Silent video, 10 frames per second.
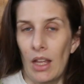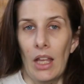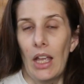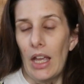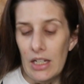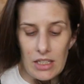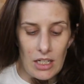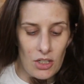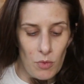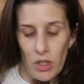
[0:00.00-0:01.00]
And it's like a
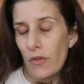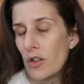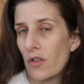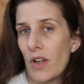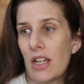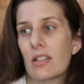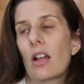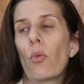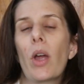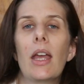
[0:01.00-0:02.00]
smoothie for your face.
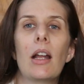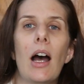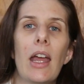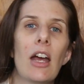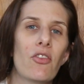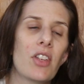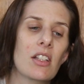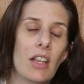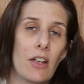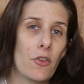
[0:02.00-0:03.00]
When I have things
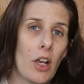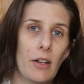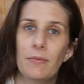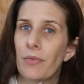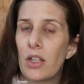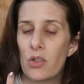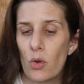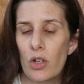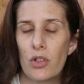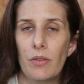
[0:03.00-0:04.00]
like Fred and
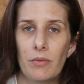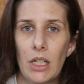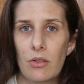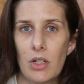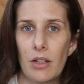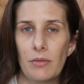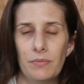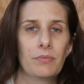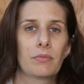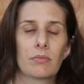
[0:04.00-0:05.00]
George and Henry and
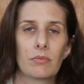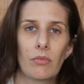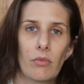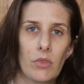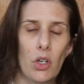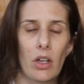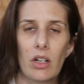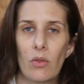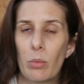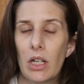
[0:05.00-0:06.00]
John and
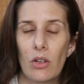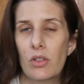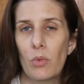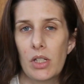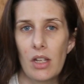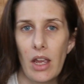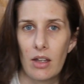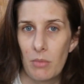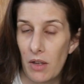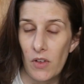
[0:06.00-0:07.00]
everybody else that wants to hang it on
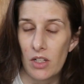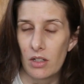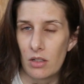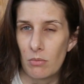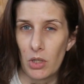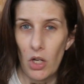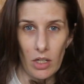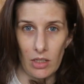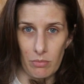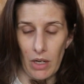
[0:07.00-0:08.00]
my face that doesn't belong to
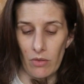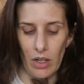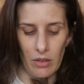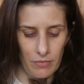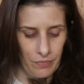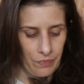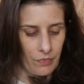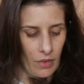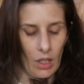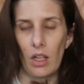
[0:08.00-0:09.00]
pay rent,
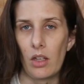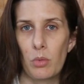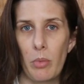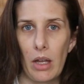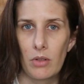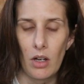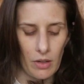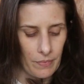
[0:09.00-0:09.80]
gives me back talk.